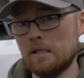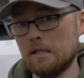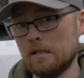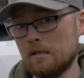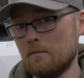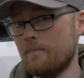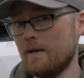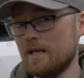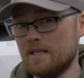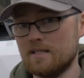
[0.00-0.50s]

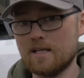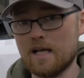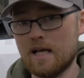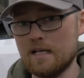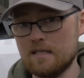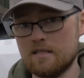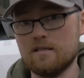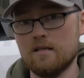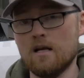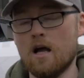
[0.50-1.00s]
the best
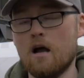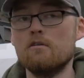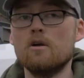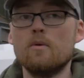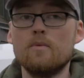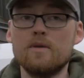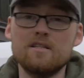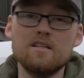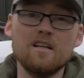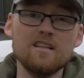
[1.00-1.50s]
case scenario,
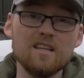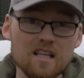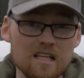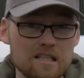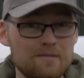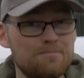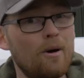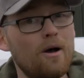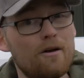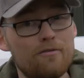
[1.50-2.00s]
which I think
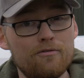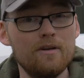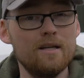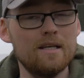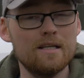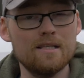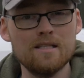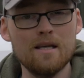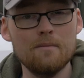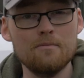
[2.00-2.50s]
is perfectly
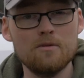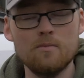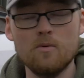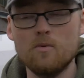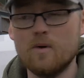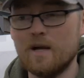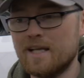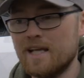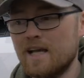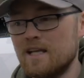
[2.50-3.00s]

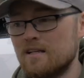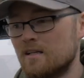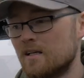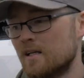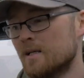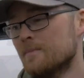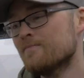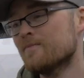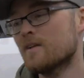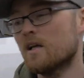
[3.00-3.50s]
acceptable. Again,
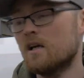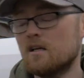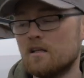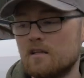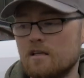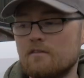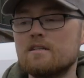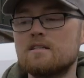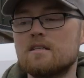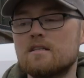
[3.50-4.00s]

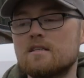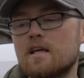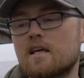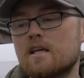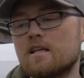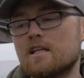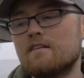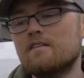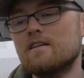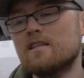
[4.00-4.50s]
There is a
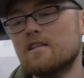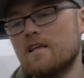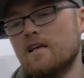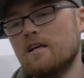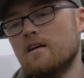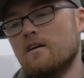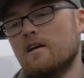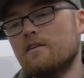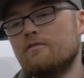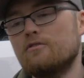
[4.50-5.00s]
secondary
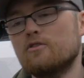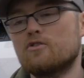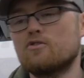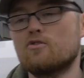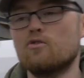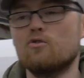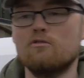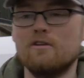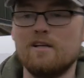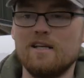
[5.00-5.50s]
thing, like if you're
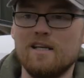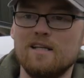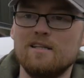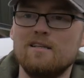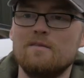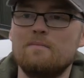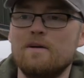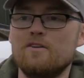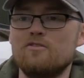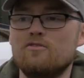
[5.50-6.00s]
storing it in
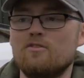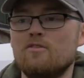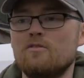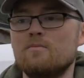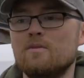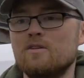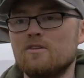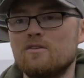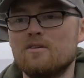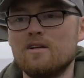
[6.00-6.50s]
your
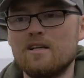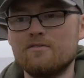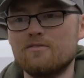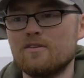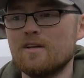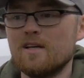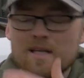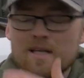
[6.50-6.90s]
bedroom and you live